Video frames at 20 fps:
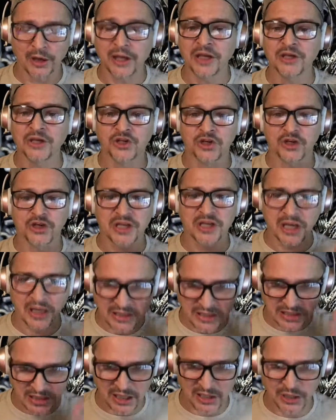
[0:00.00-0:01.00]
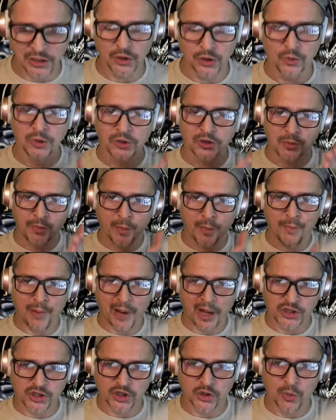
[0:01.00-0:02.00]
he's just continuing to
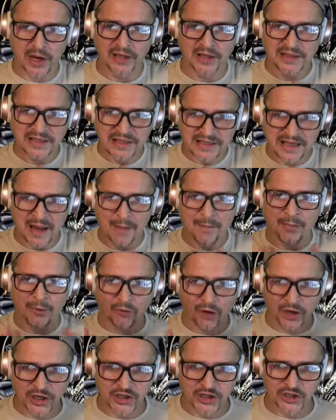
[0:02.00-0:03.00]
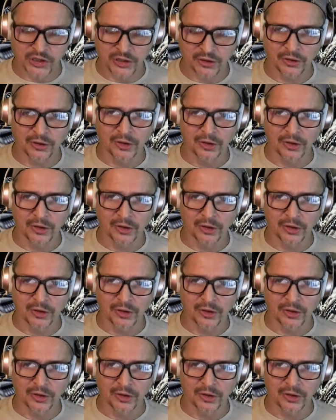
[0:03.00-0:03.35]
perpetuate the separation